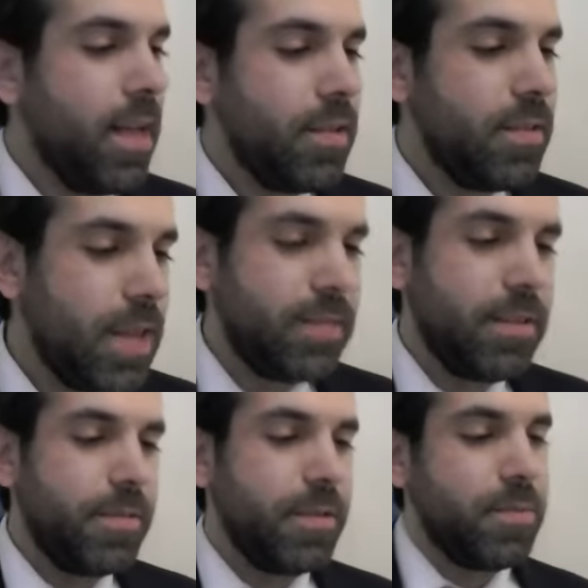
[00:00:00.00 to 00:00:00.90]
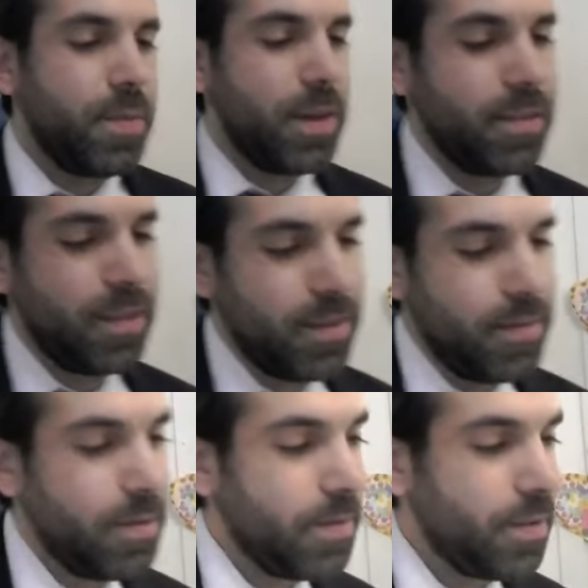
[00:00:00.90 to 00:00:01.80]
So that's the first pasuk, the
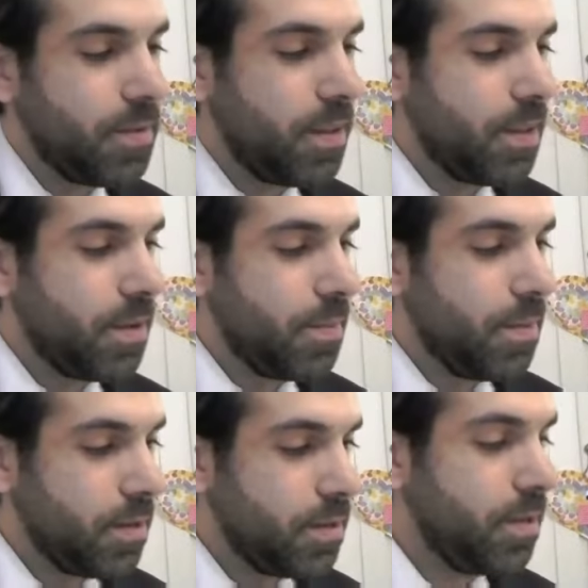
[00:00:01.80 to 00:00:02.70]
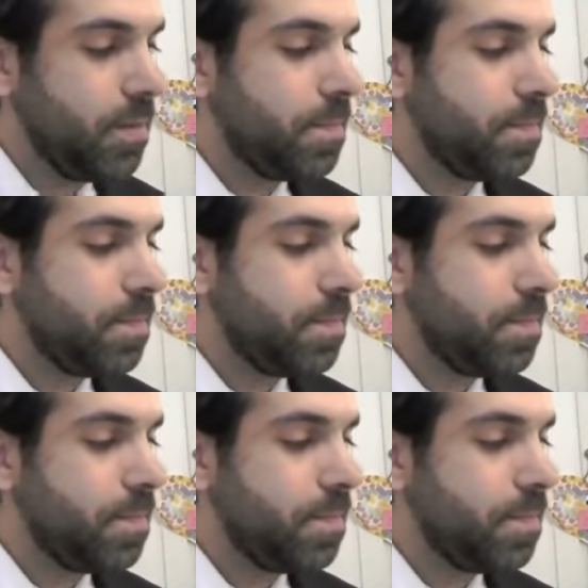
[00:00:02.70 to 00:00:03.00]
first verse in the parsha.